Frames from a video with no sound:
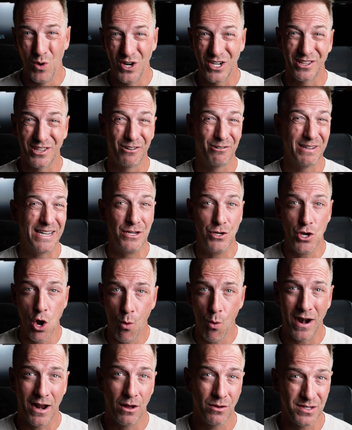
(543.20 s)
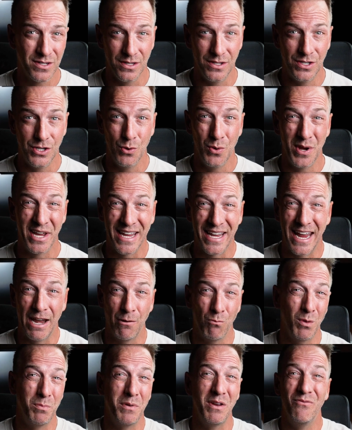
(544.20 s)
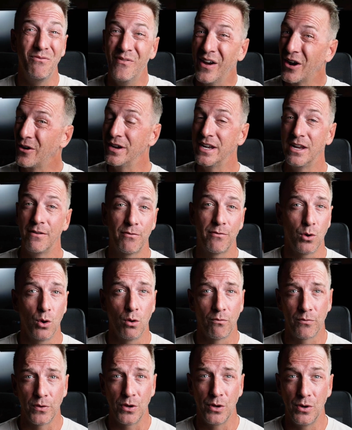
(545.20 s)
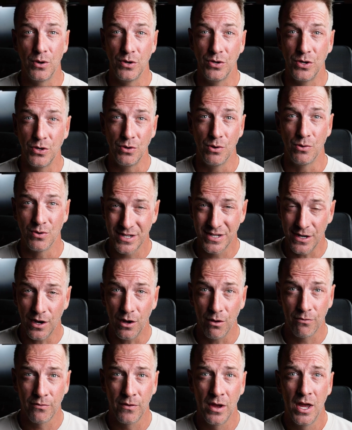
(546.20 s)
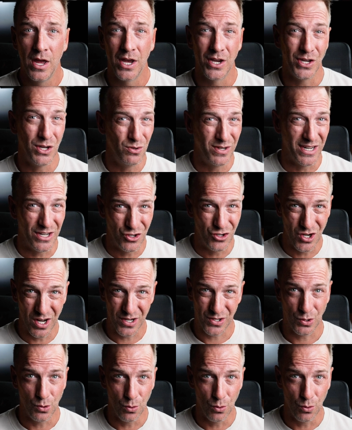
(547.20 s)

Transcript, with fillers: which literally no one else is doing and would be very difficult for you to do yourself using just